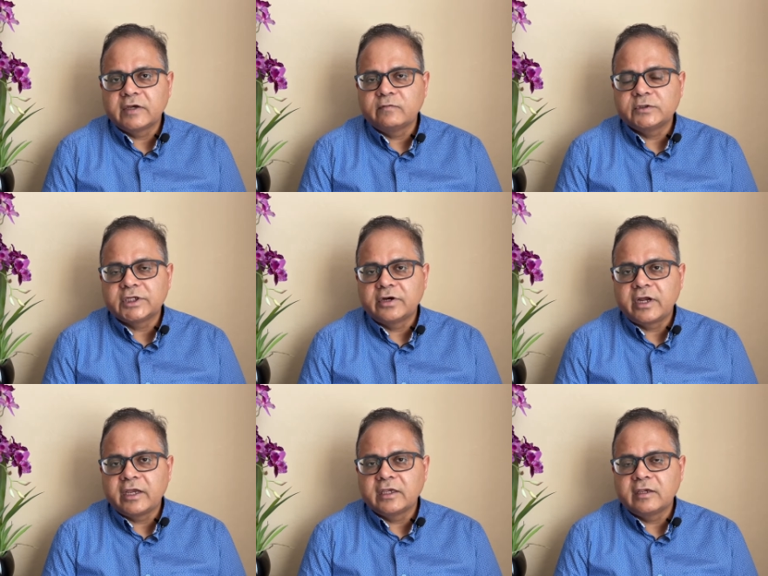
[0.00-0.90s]
would say
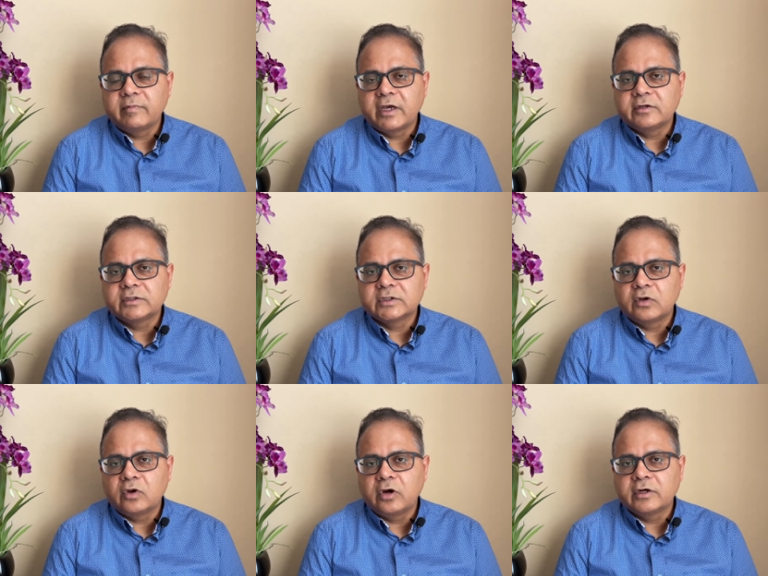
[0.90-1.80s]
ranking matters a
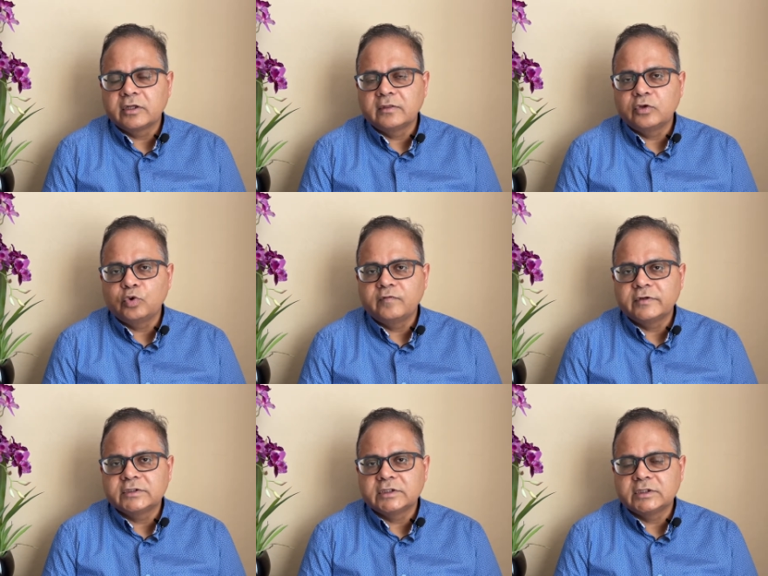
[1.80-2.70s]
lot in the
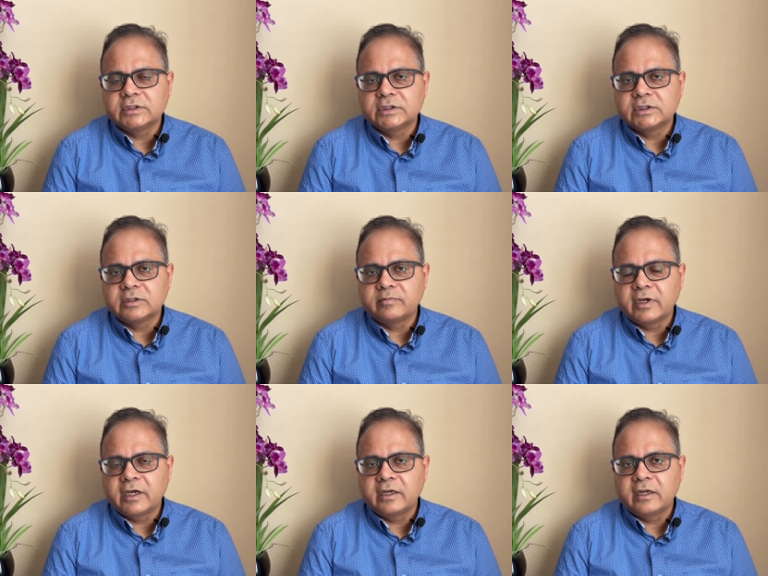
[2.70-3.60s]
university system.
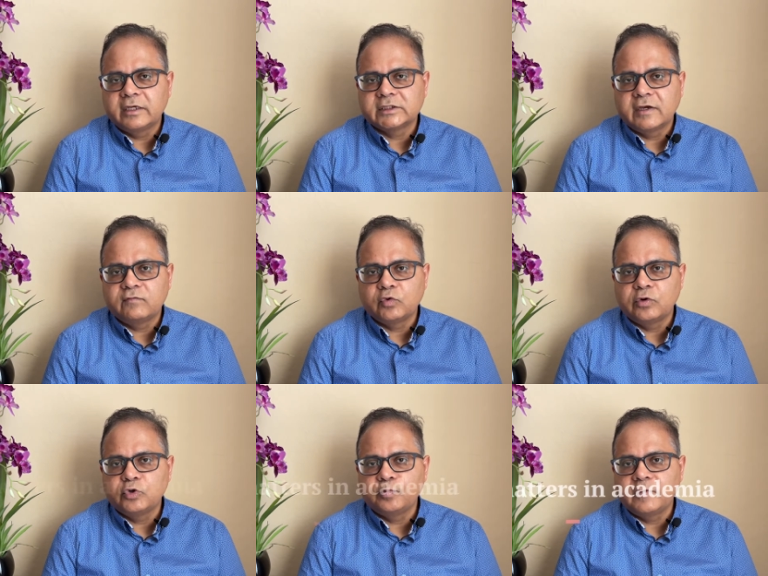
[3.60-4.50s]
And as I have
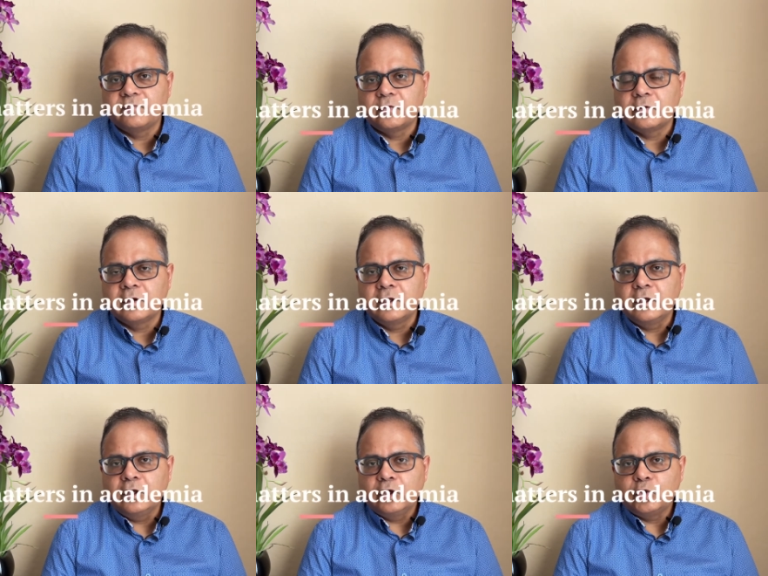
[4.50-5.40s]
told you before,
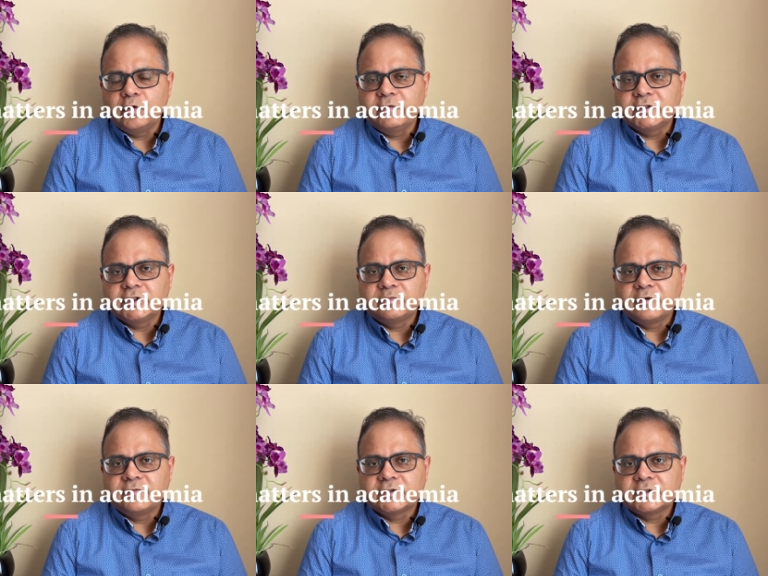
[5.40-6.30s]
university
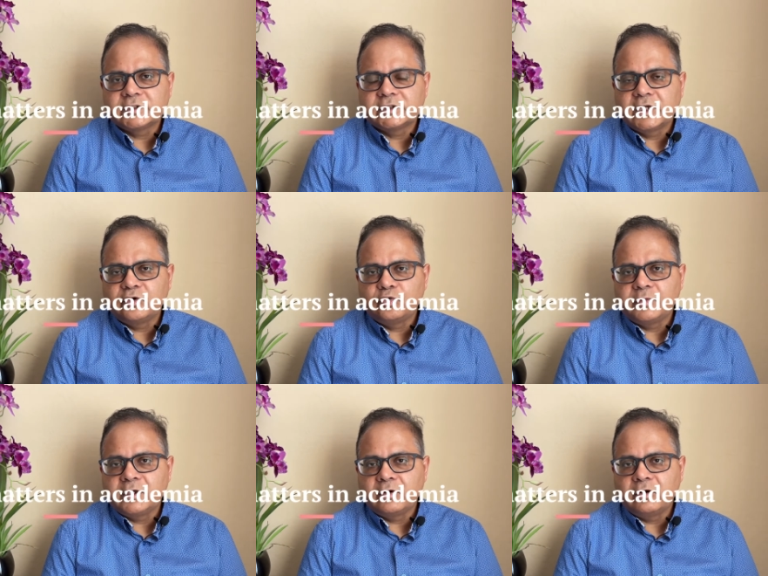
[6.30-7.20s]
professors tend to
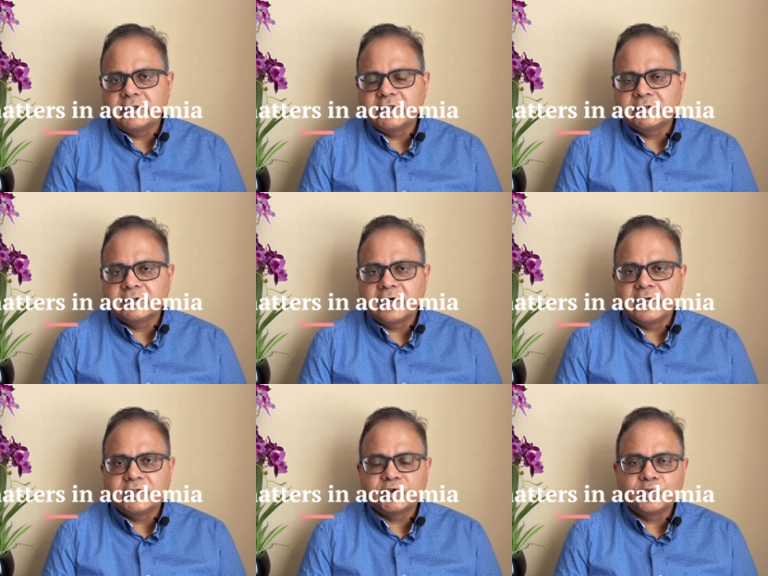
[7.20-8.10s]
be all these
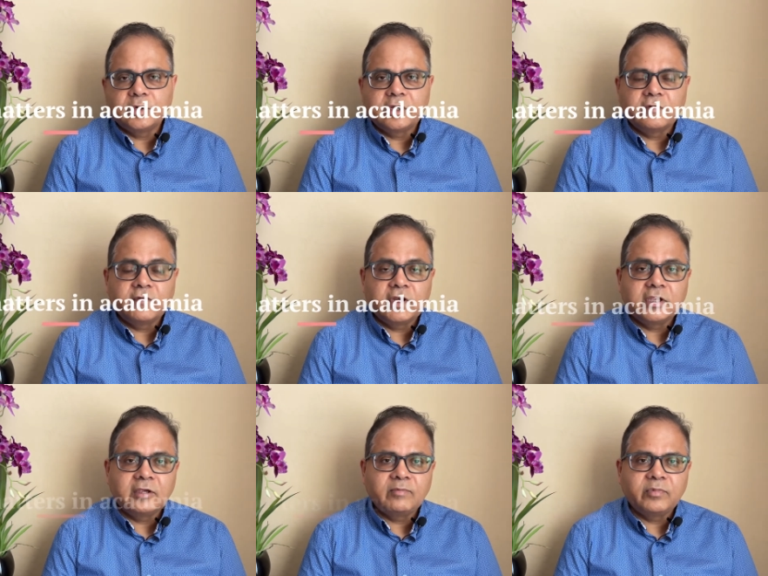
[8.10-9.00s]
guys who are
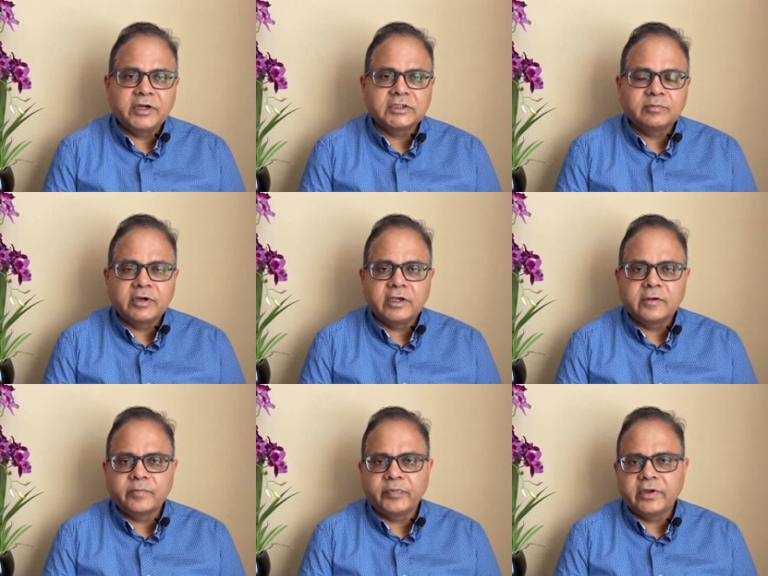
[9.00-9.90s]
very impressed
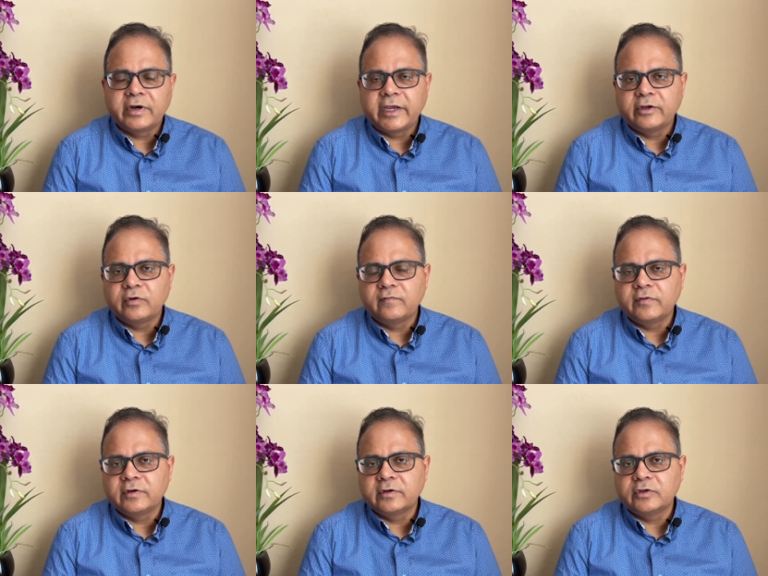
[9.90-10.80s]
by the rank of
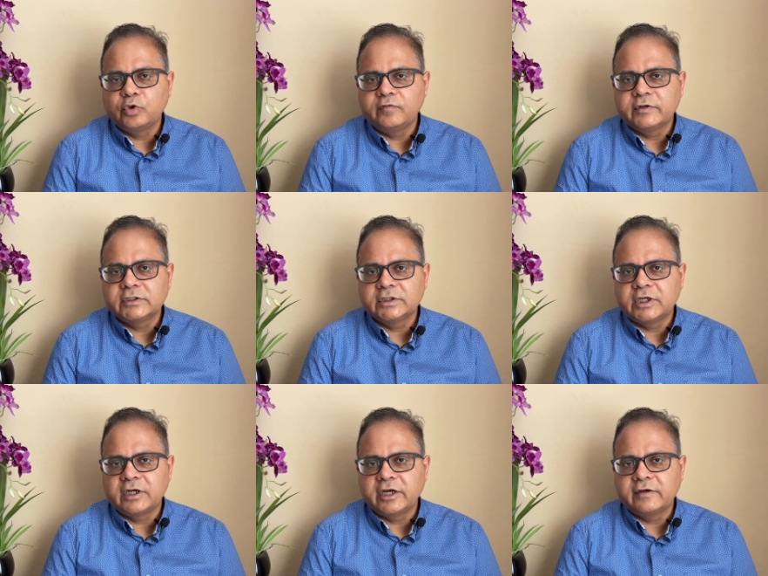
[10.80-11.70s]
the university.
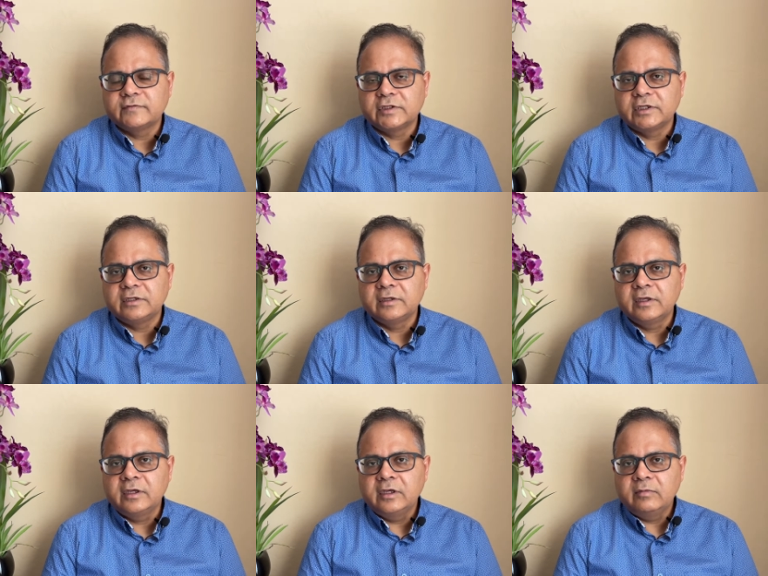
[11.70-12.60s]
And I have seen
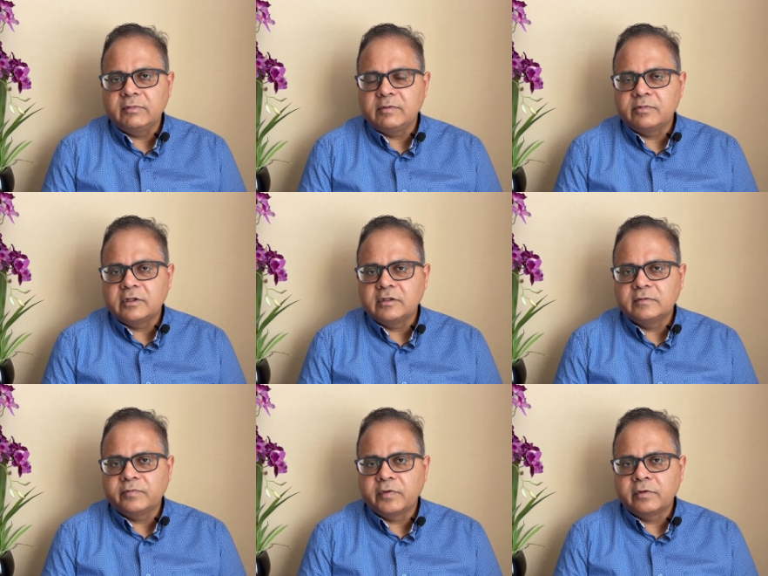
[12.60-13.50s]
people